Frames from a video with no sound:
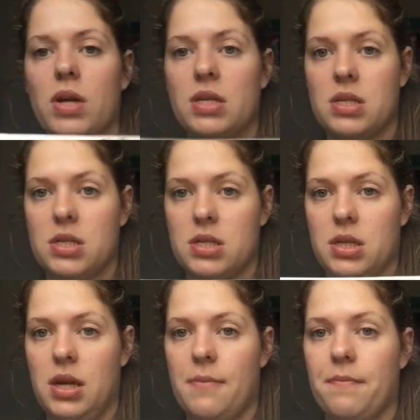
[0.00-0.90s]

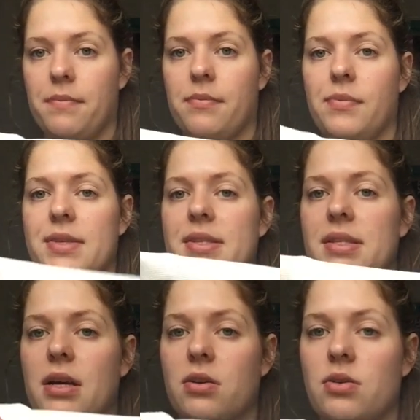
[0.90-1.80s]
this
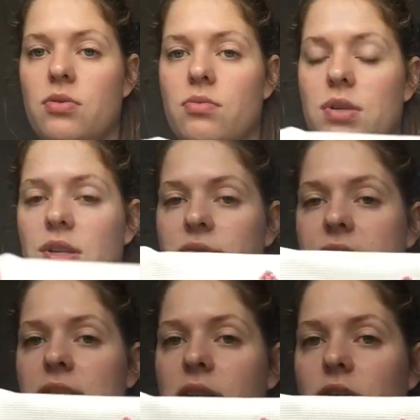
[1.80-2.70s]
is how much I've
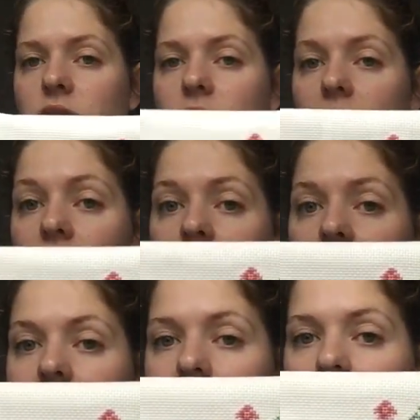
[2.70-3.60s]
stitched.
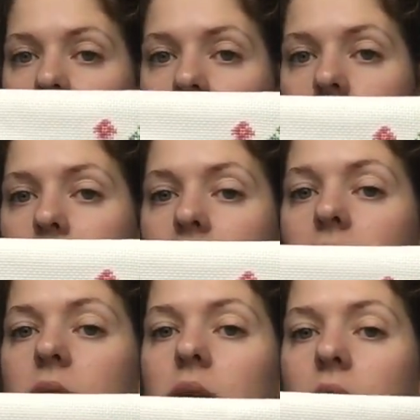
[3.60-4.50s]
This is the top
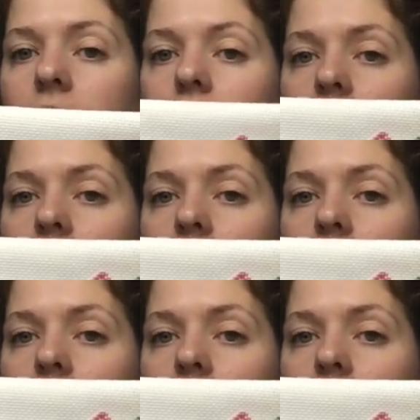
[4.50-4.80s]
here.